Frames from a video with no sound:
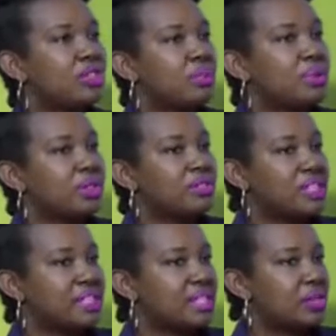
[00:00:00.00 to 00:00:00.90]
So because of
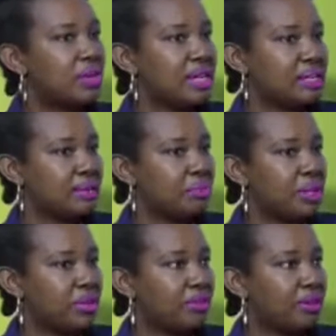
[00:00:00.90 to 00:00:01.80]
this, there's always a
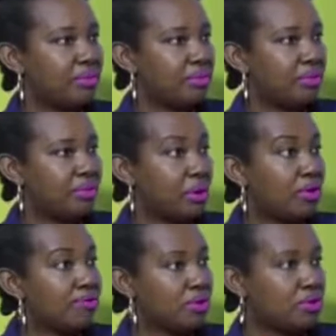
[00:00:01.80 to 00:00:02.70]
bit of a
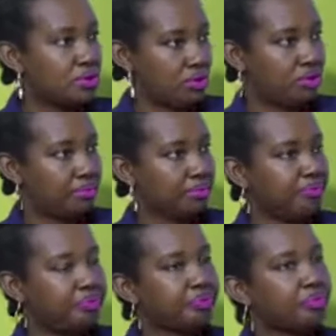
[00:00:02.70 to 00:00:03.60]
confusion.
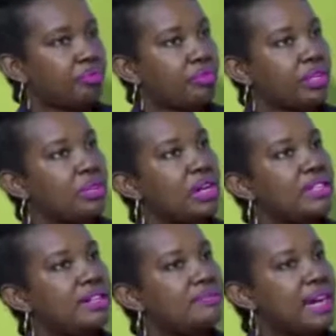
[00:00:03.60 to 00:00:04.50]
So
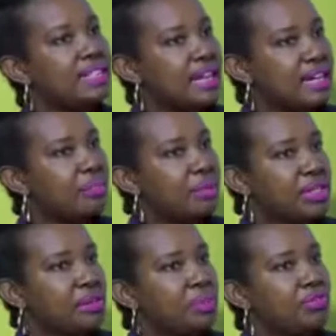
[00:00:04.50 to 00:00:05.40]
I'd advise
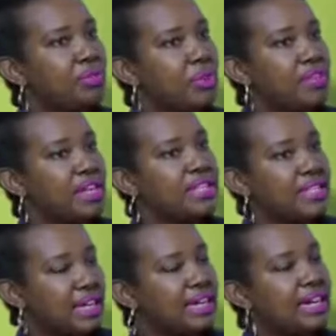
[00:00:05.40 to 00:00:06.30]
anybody before they
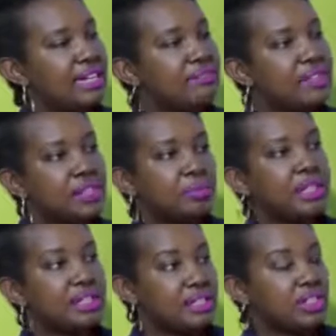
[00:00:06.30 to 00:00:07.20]
take an
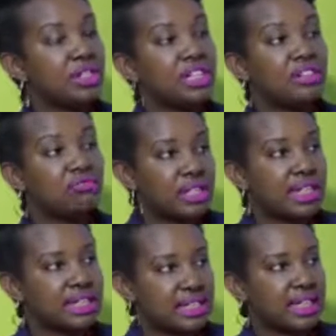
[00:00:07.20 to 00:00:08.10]
investment decision in
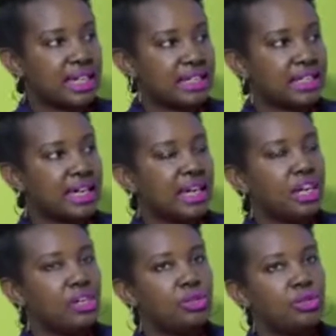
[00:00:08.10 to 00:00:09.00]
real estate
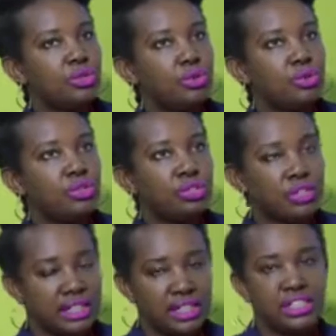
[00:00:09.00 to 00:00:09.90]
to do
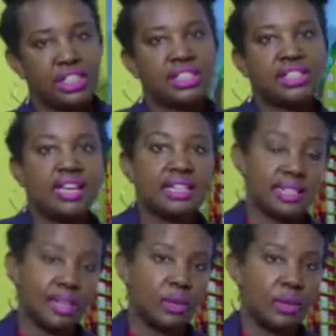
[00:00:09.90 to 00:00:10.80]
due diligence.
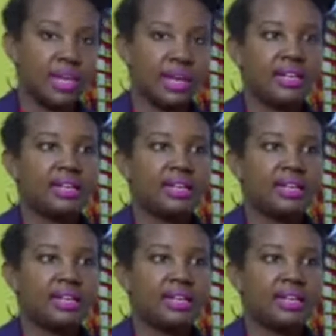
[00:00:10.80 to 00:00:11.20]
Get a lawyer.